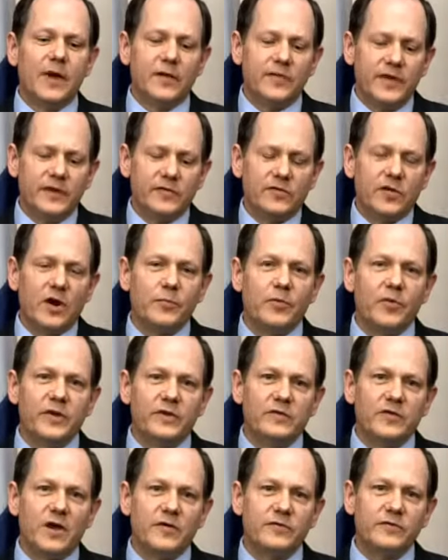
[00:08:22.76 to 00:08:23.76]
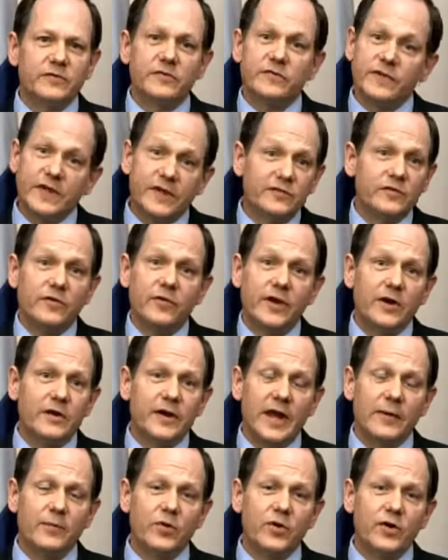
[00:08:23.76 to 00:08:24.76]
These are our police officers, these are their
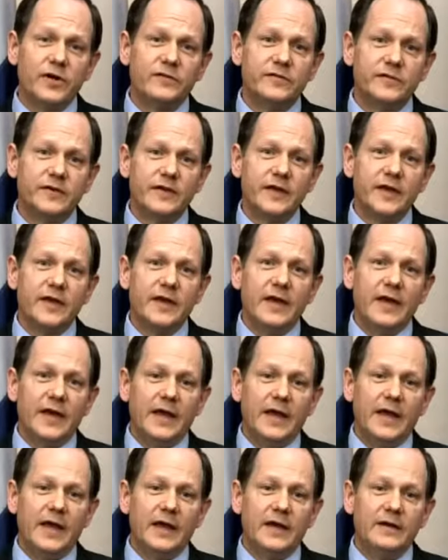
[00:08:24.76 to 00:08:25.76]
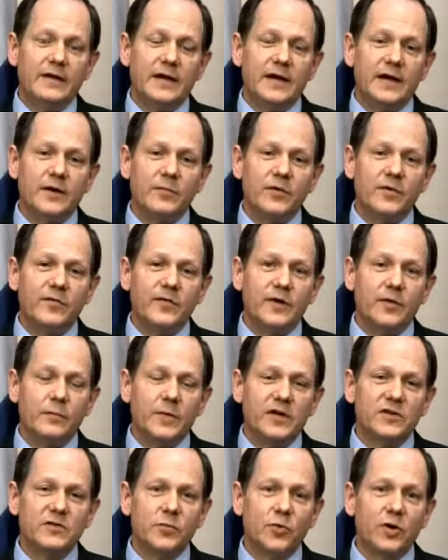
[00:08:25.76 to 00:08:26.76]
neighborhoods, and we feel
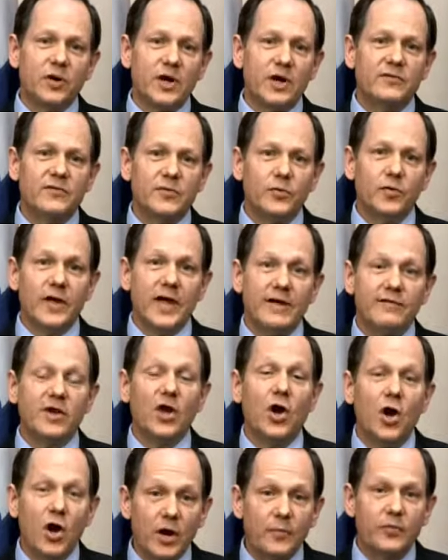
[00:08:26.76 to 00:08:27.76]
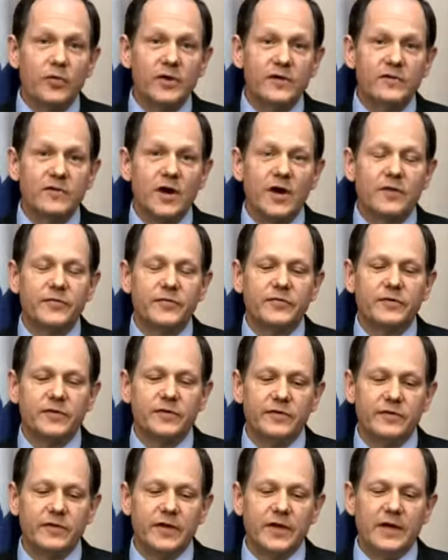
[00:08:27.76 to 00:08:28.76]
much more comfortable having our police
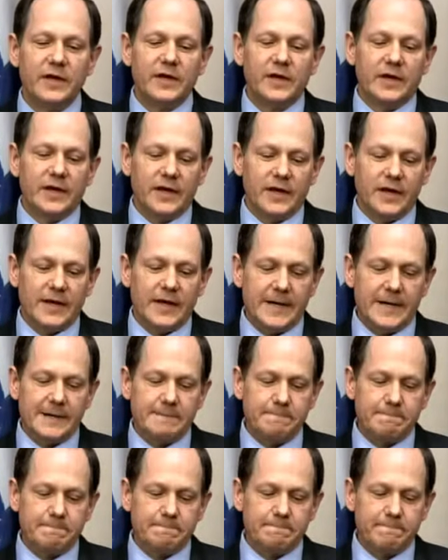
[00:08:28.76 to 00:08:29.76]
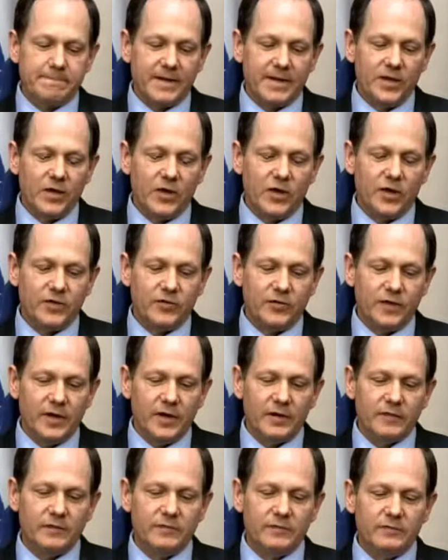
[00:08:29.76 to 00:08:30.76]
officers
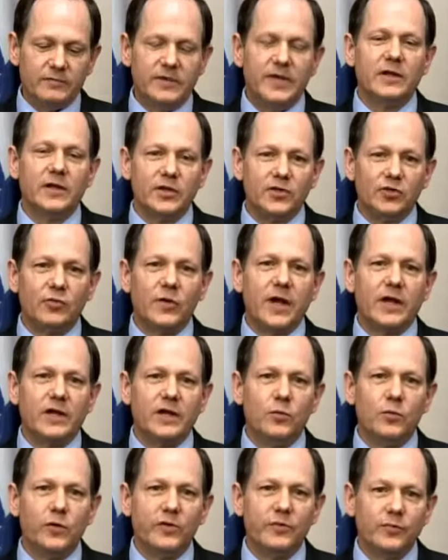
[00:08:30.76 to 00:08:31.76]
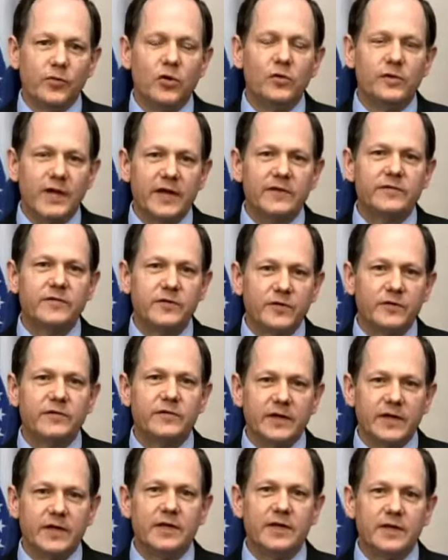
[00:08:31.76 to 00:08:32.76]
dealing directly with
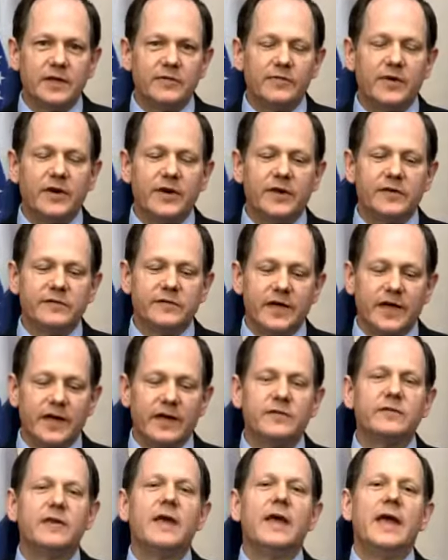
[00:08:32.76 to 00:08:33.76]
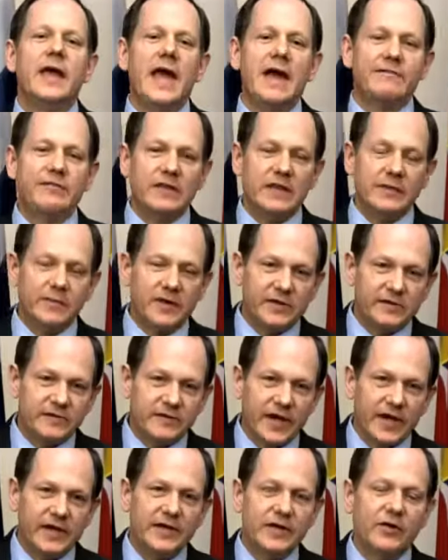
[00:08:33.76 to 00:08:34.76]
protesters in various settings. Having them in a
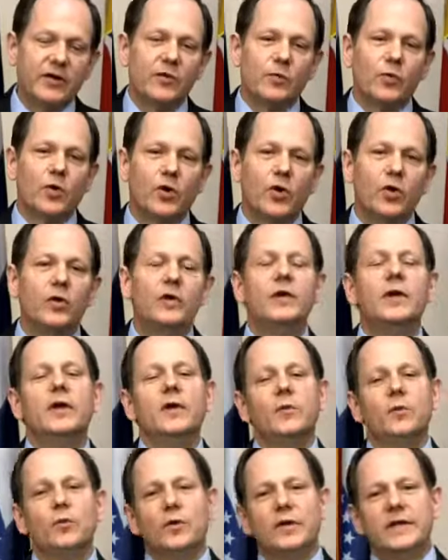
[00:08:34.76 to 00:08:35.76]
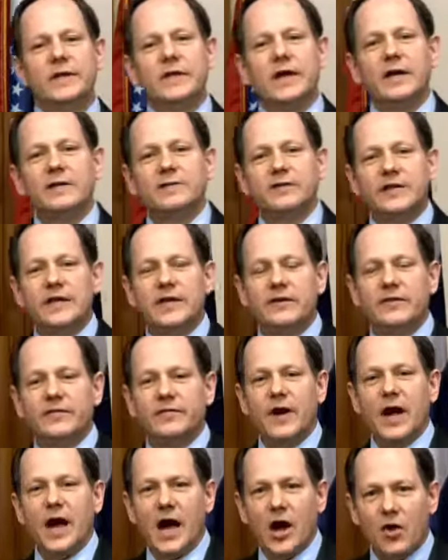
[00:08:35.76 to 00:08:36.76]
secondary role really does
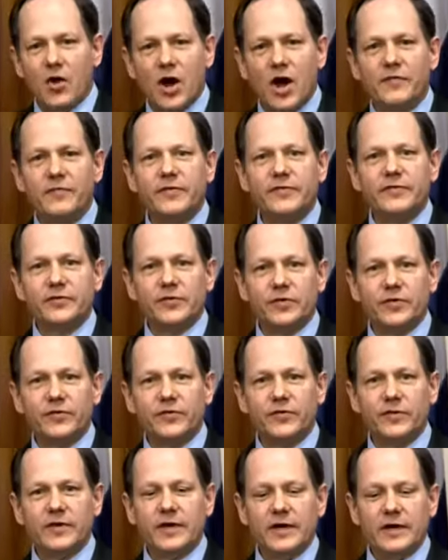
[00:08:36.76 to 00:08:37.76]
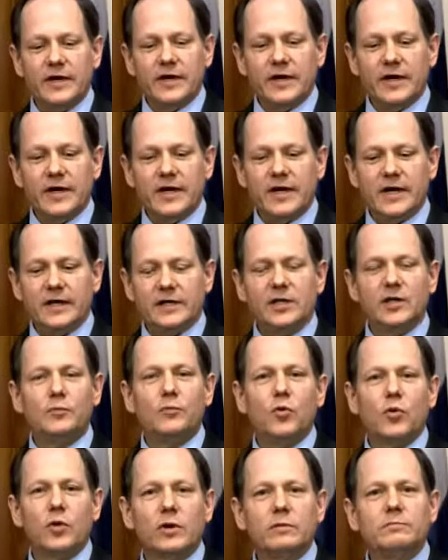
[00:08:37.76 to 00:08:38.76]
give our officers a little
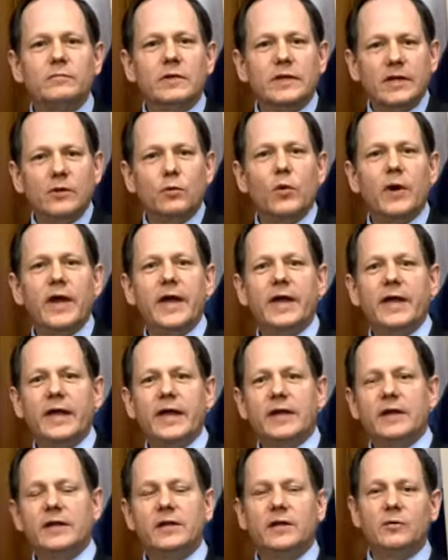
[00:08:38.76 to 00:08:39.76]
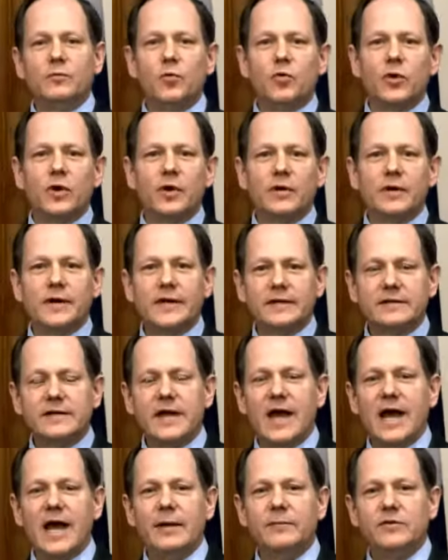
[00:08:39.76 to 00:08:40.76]
more leeway and a little more
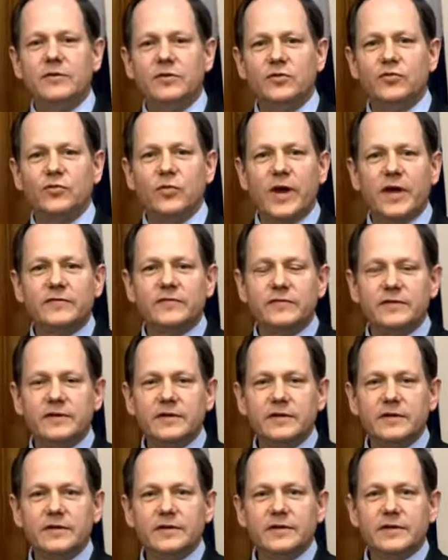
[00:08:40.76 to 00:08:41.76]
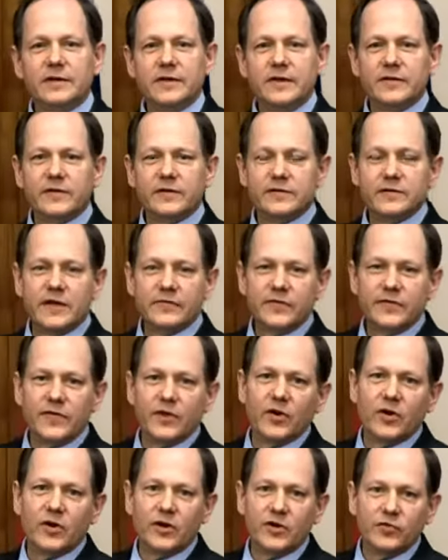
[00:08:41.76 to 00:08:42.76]
time to address the stuff that
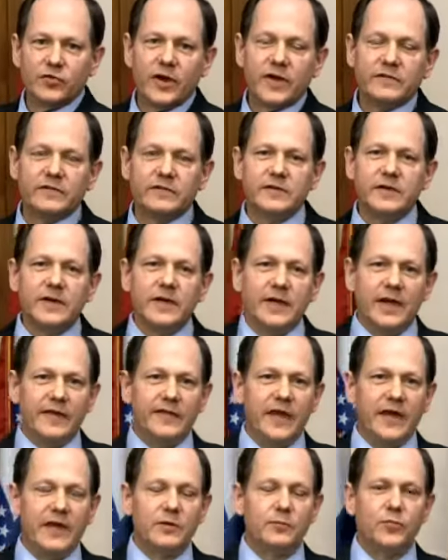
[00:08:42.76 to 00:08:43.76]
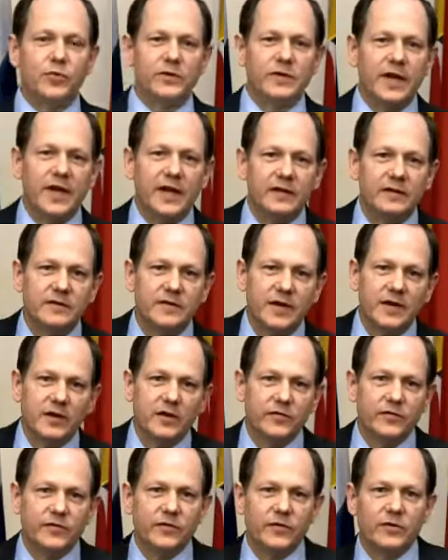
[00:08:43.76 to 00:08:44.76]
they're going to address, and they can protect,
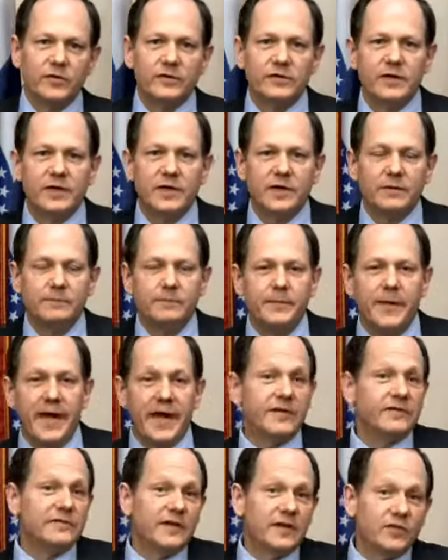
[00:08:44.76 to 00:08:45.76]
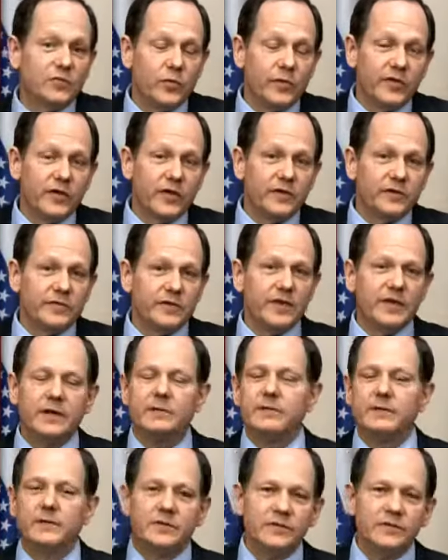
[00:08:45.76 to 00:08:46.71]
certain assets within our city,